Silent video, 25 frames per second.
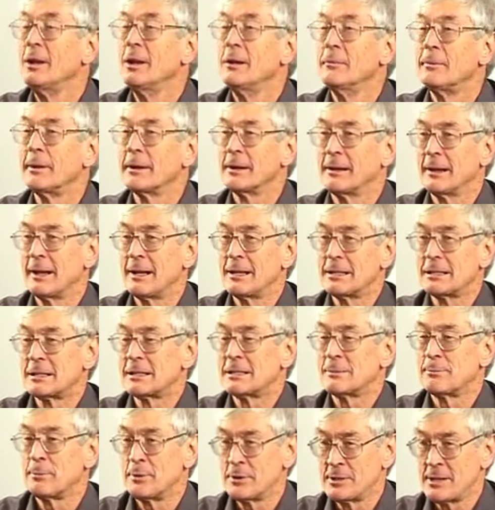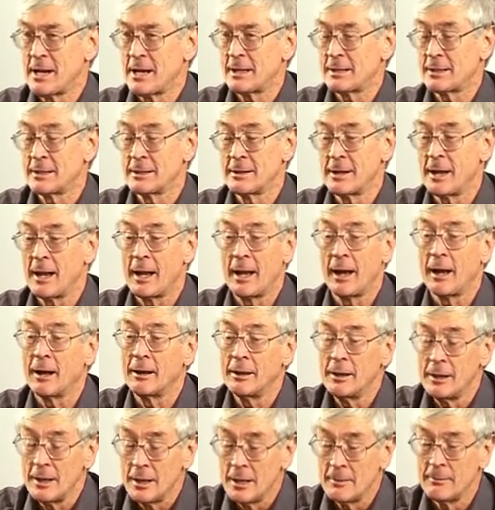But let's protect it now.
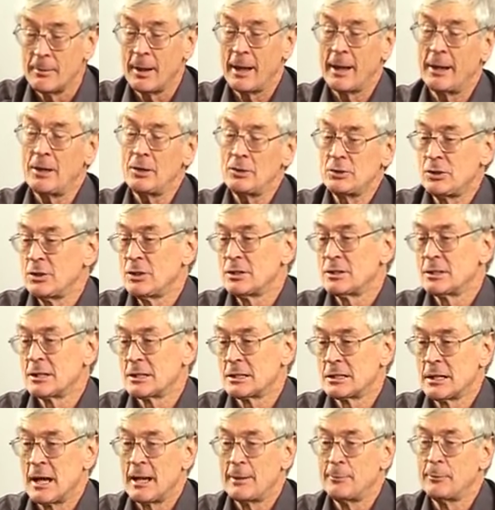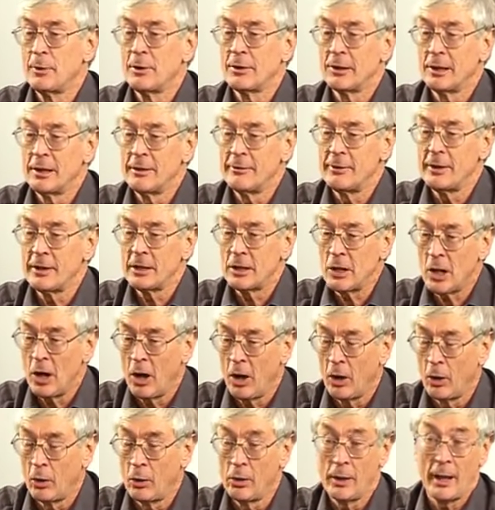My attitude is the same with leaving
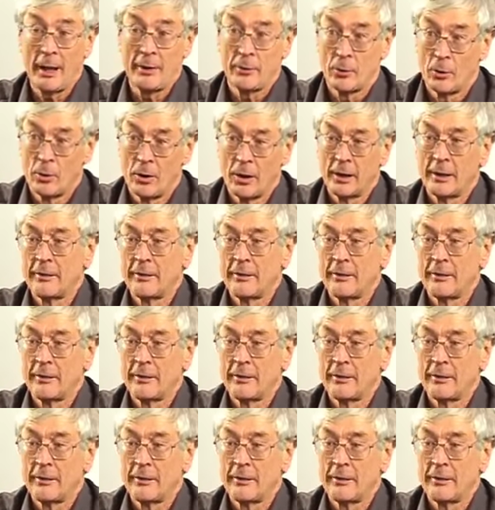coal and oil,